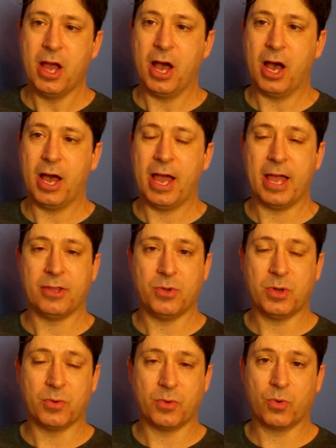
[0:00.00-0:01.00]
And
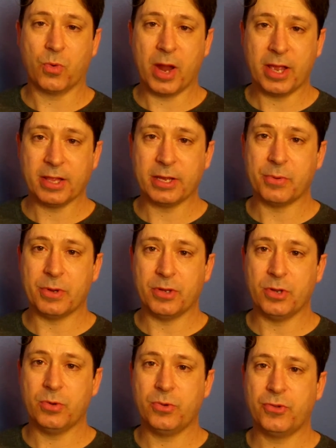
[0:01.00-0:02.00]
you can greatly
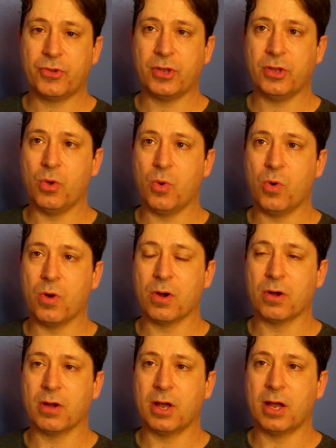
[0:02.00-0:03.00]
reduce
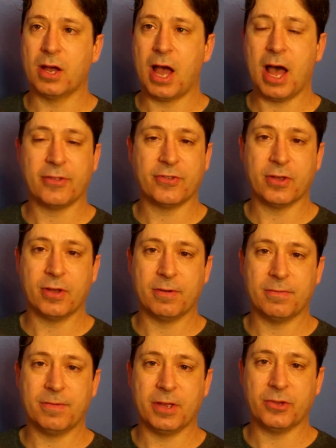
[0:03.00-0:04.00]
your odds
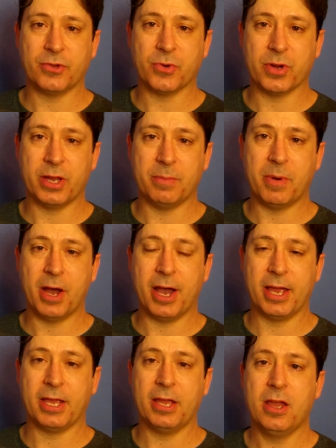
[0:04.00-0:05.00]
of injury
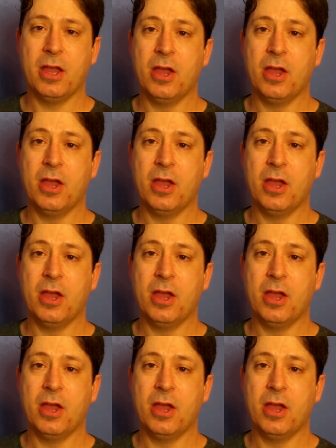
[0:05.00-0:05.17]
by